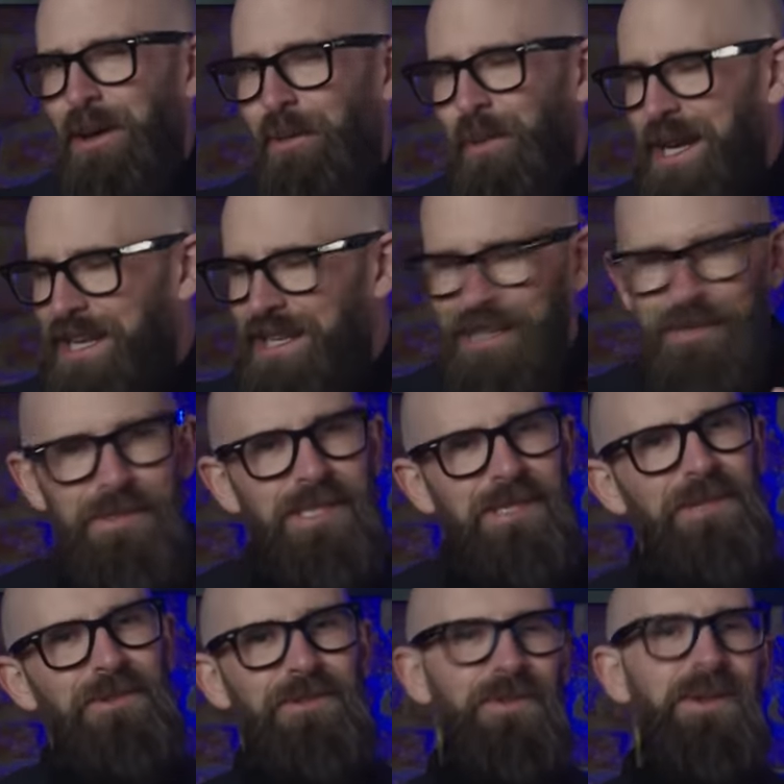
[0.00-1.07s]
when it comes
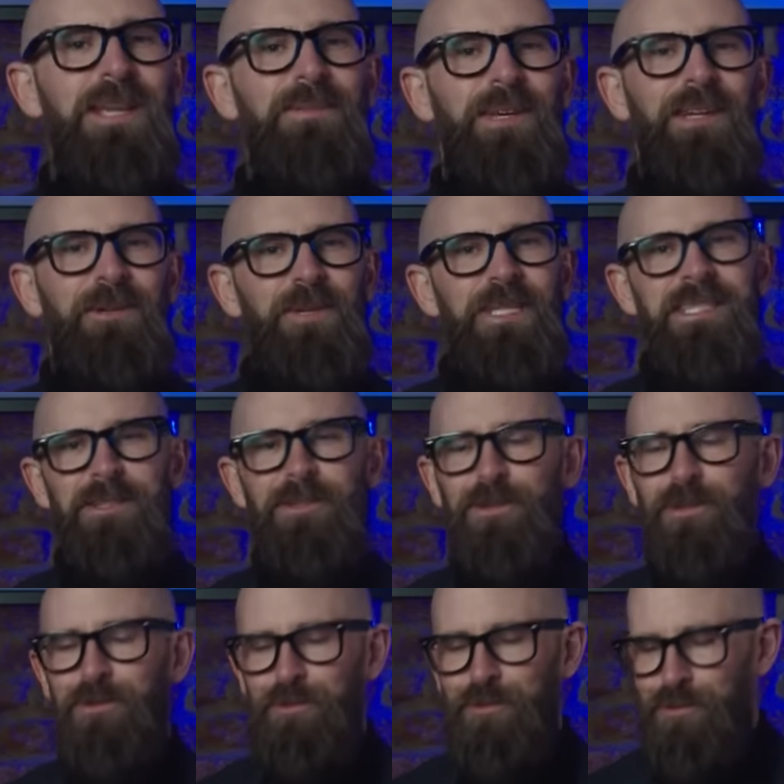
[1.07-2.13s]
to dreaming, we're still
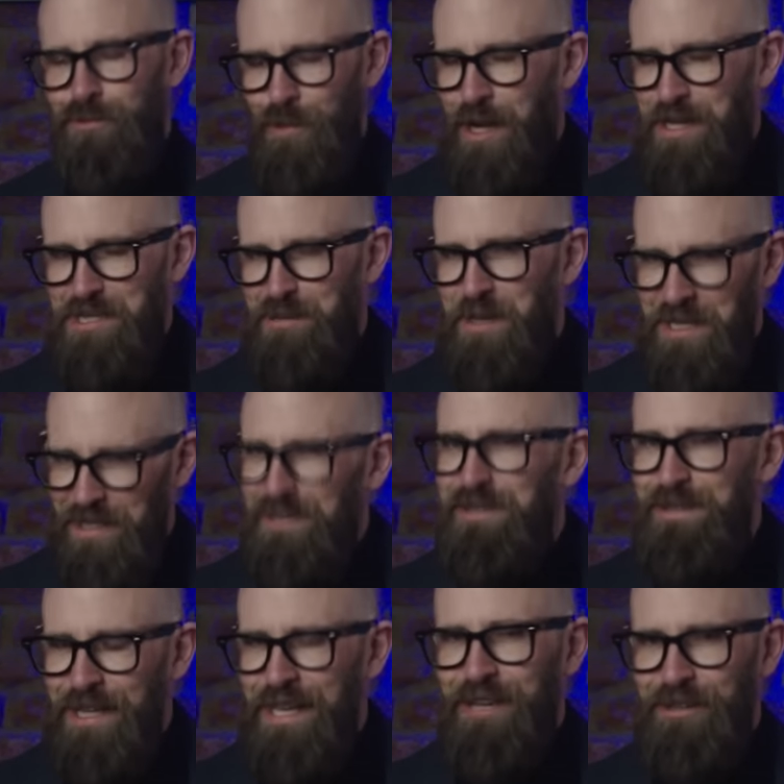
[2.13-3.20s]
grasping at
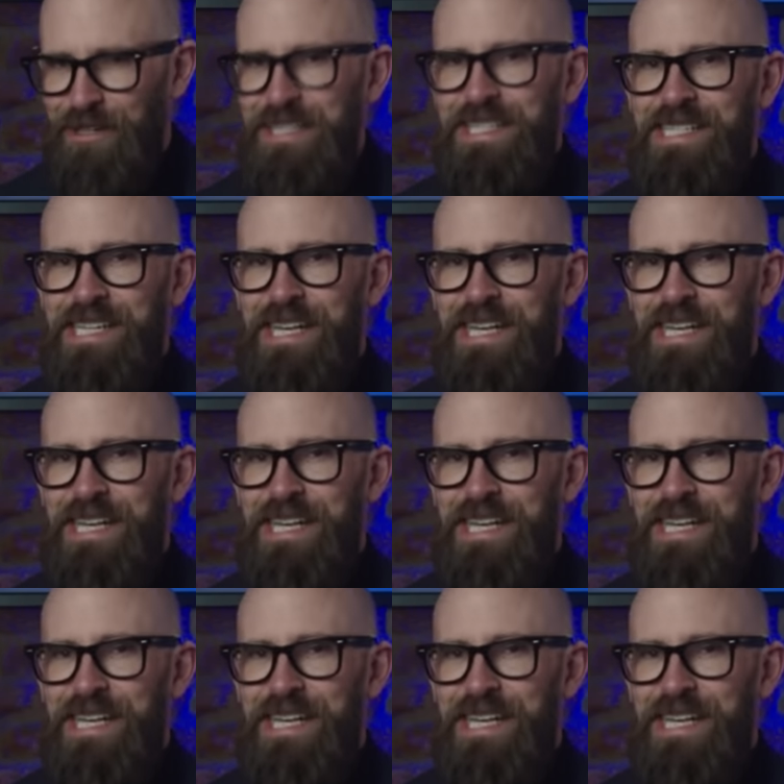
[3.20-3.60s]
theories